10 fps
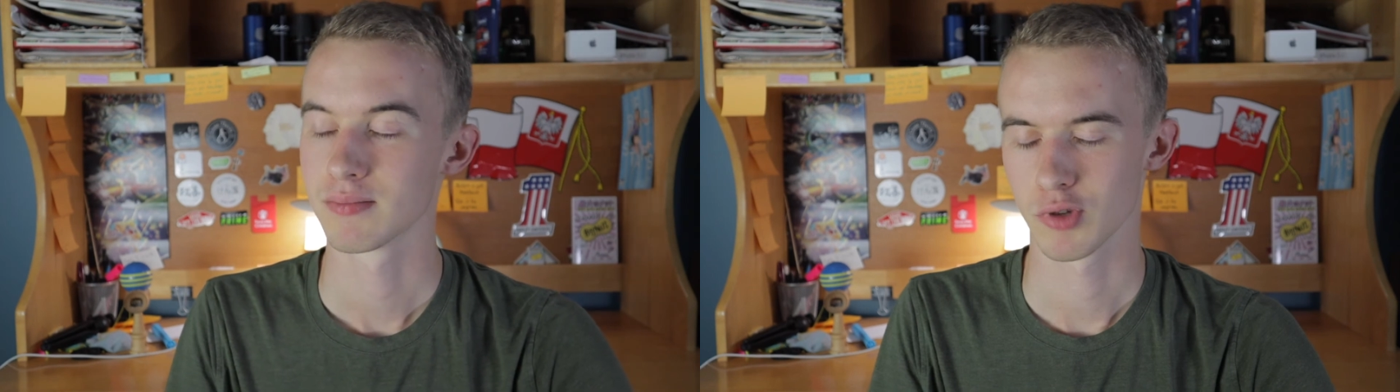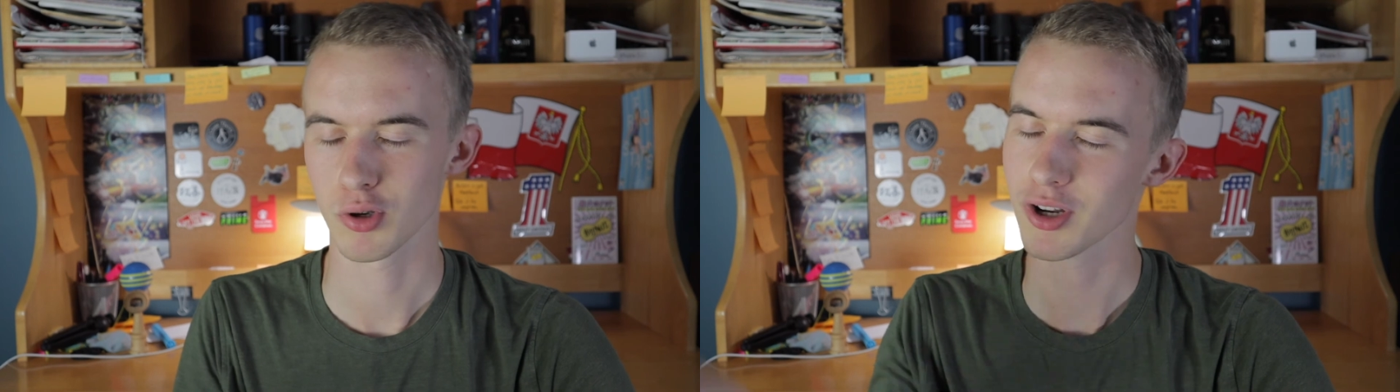
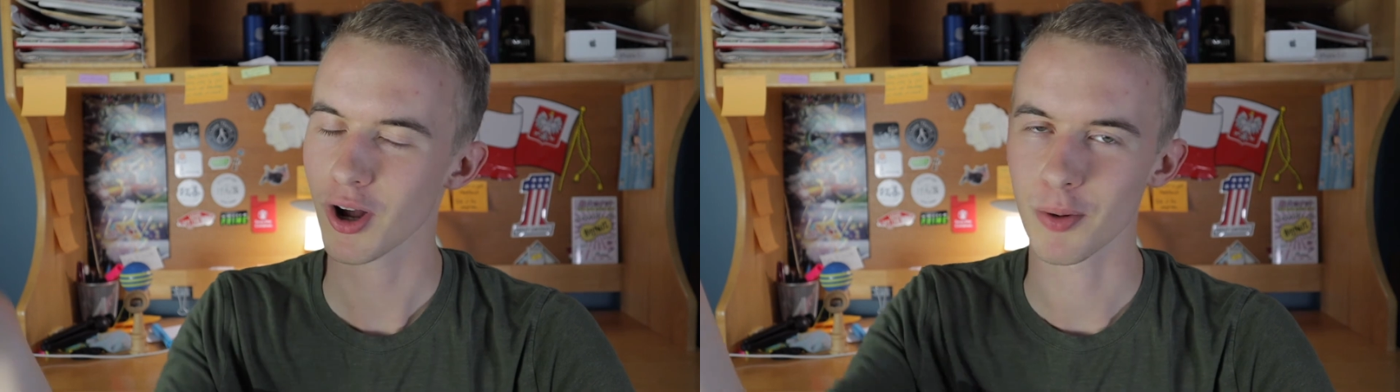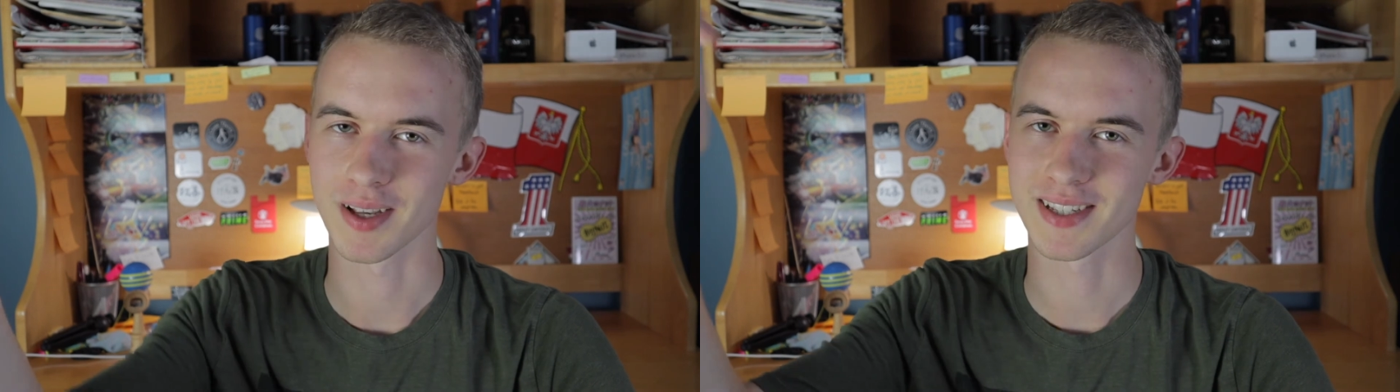you could
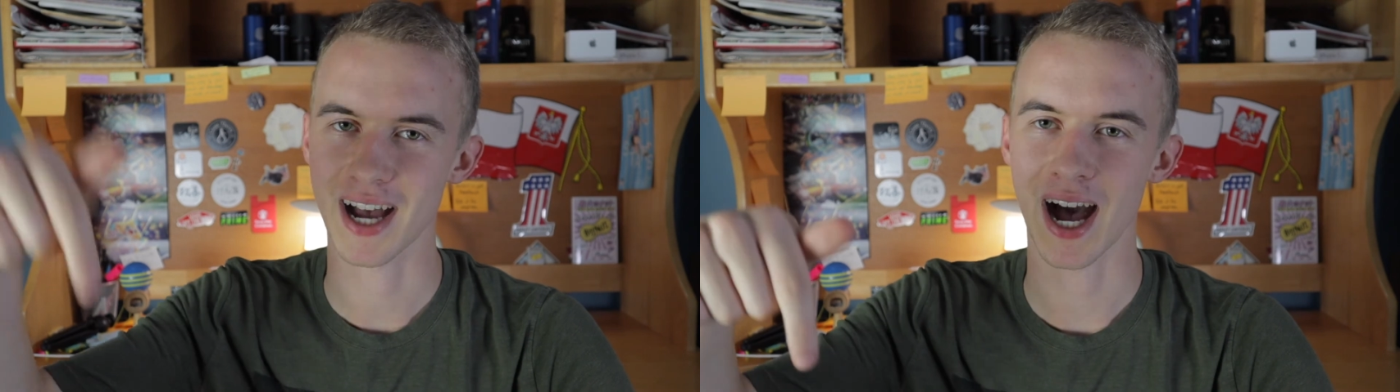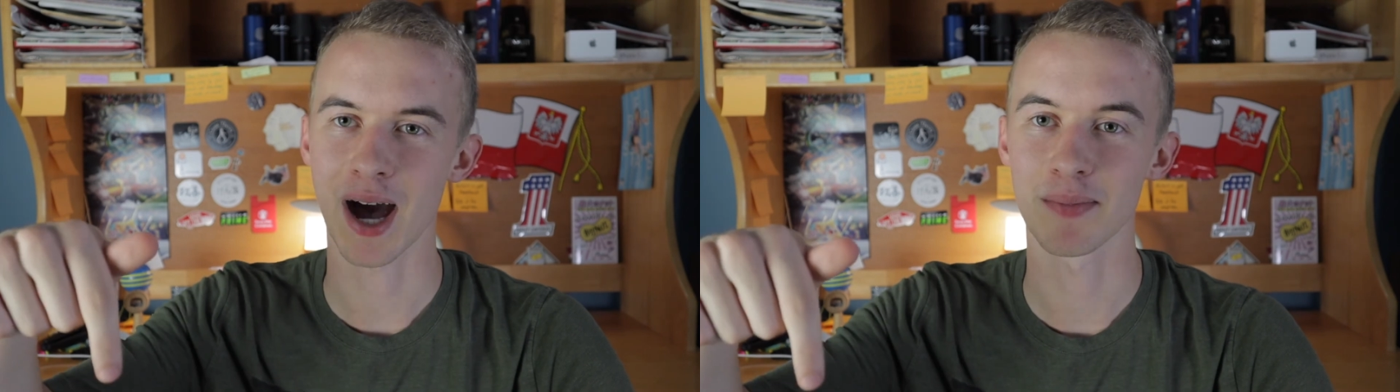always
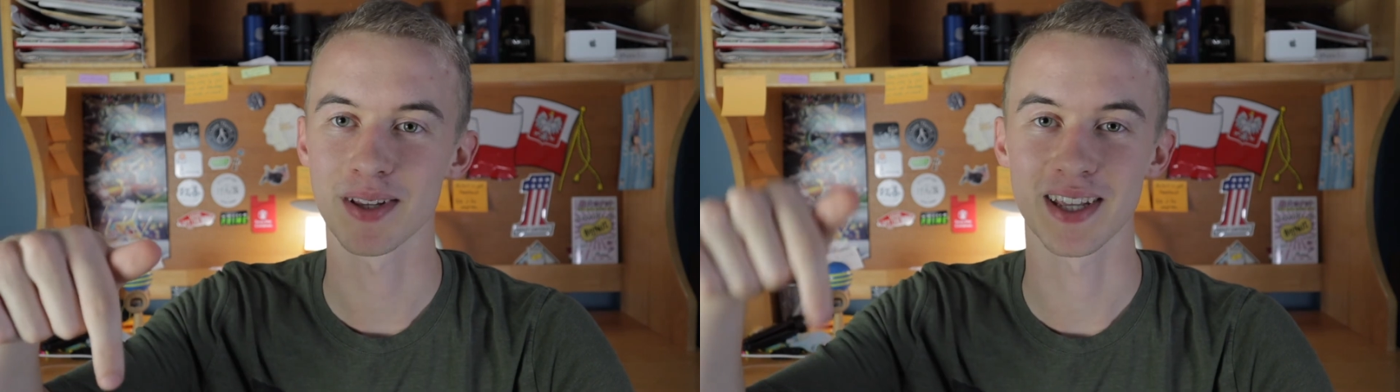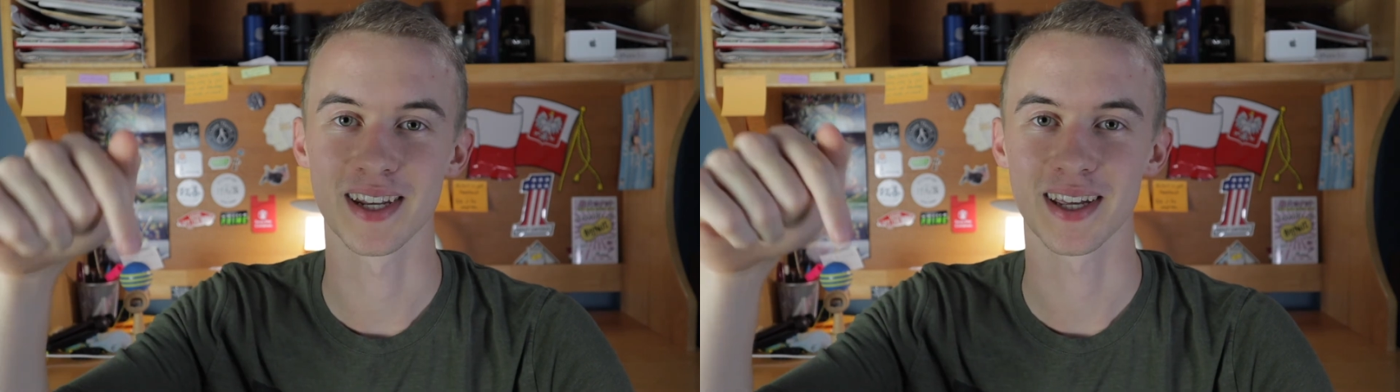
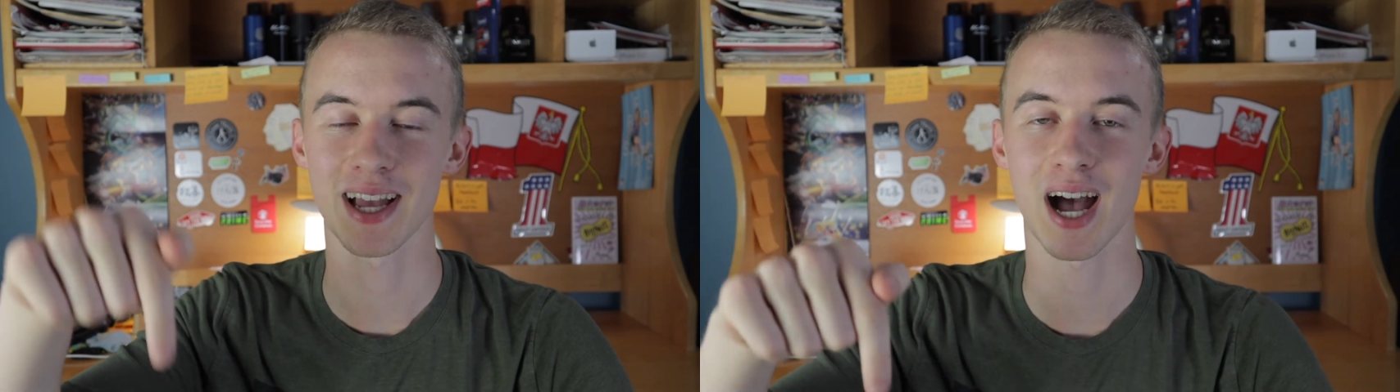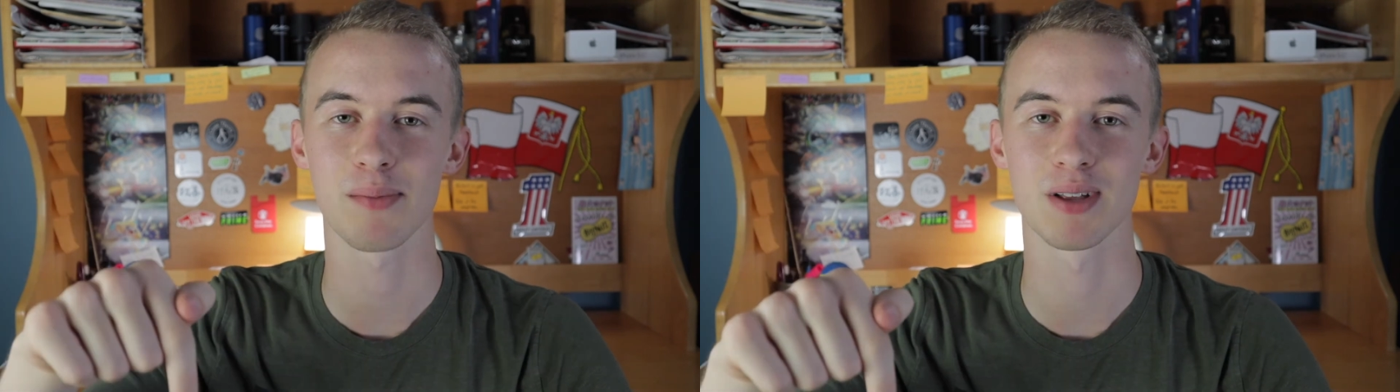comment in the
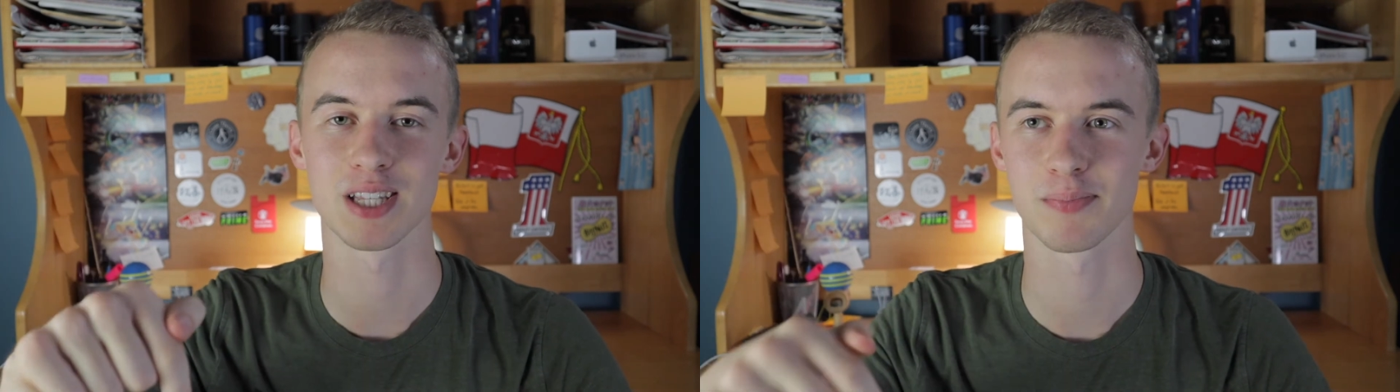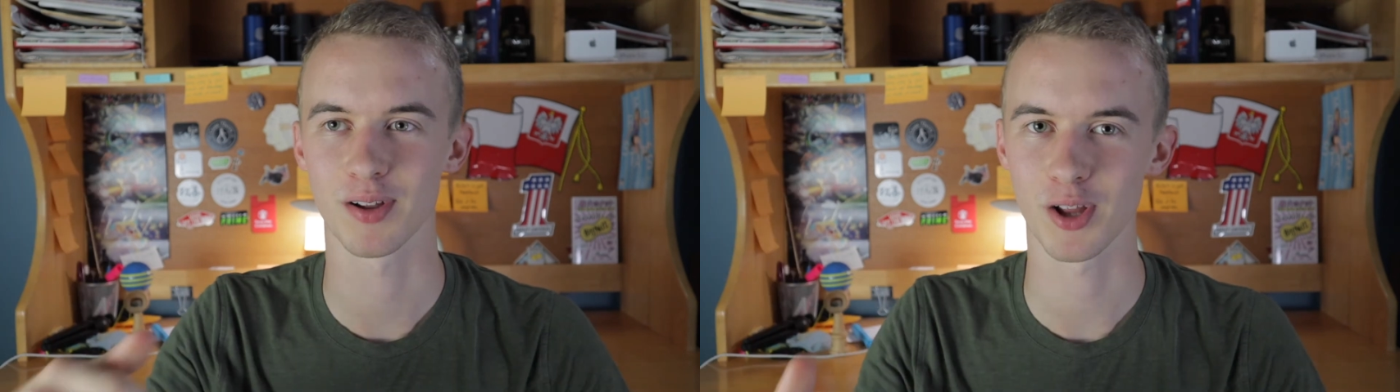
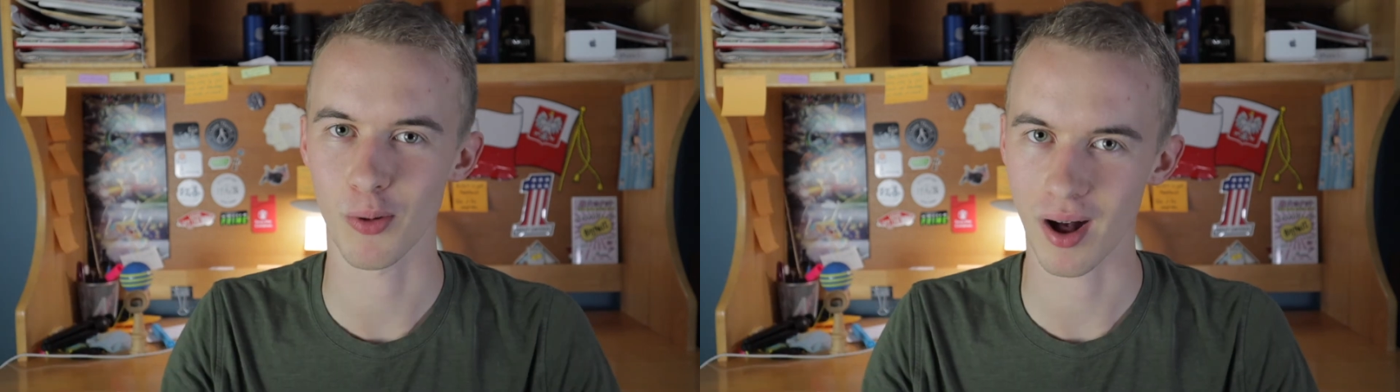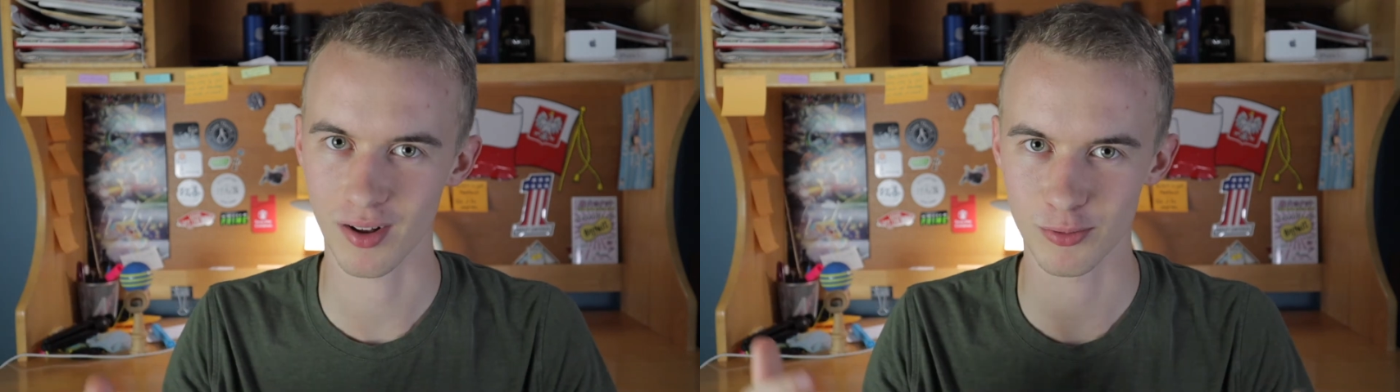comments
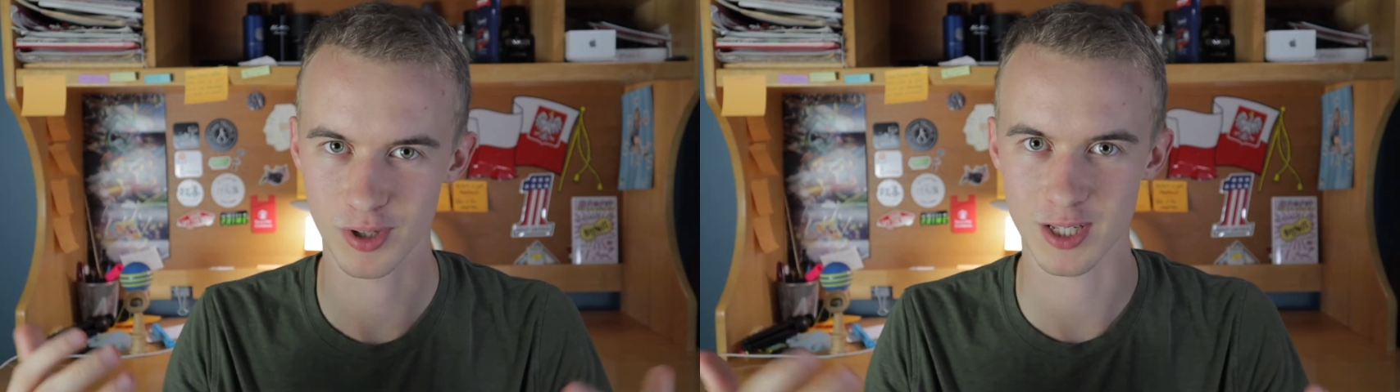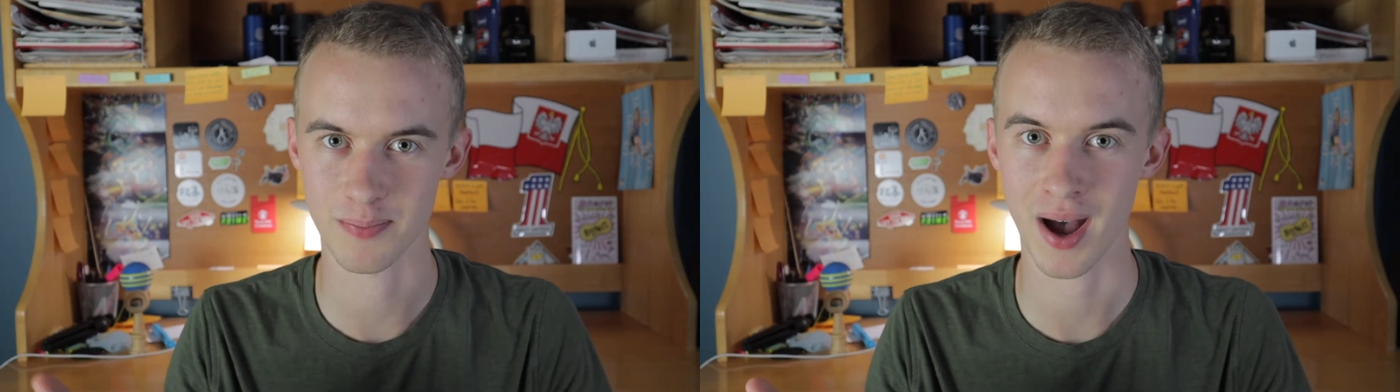below. I'll
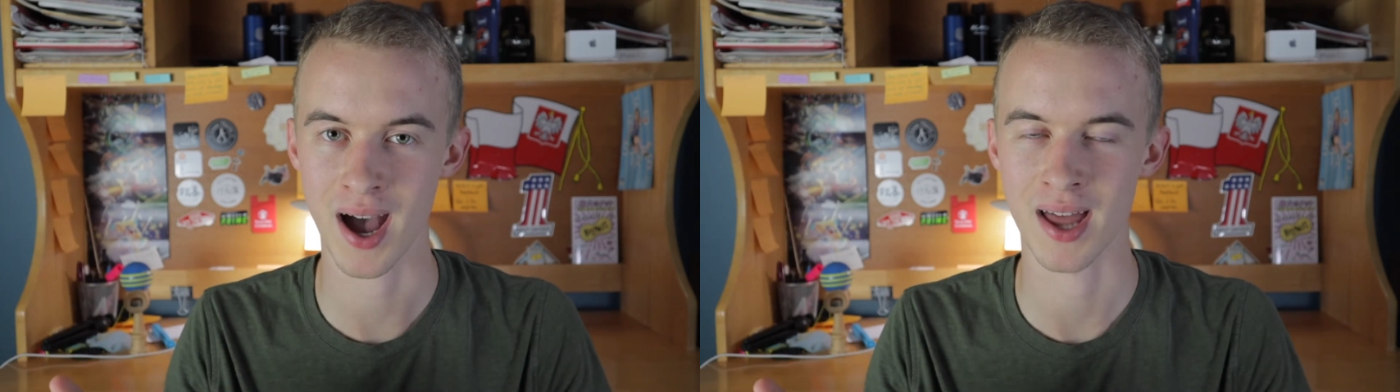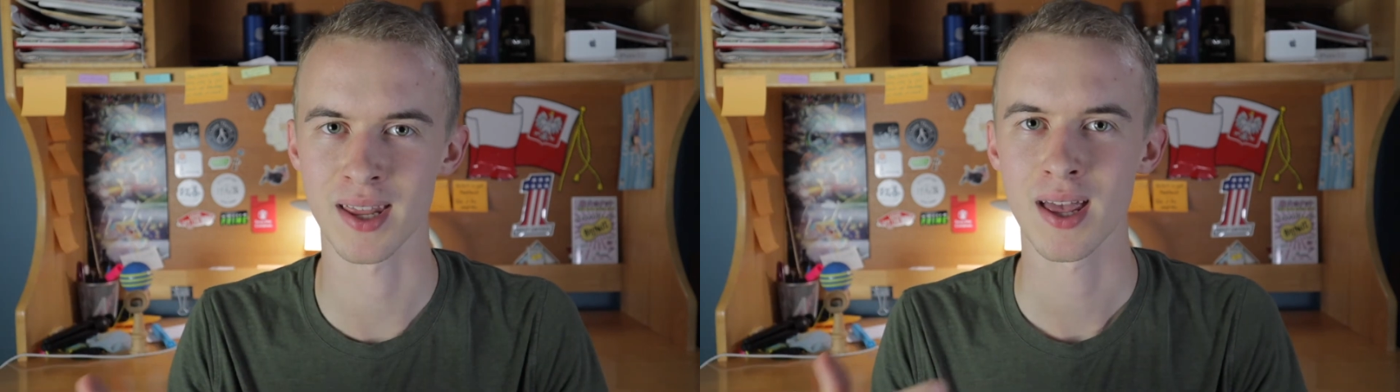
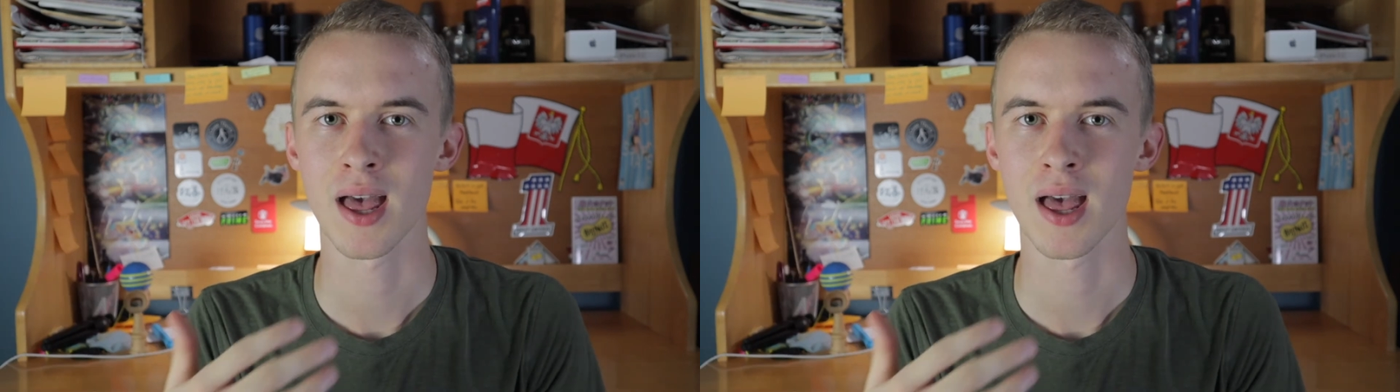respond.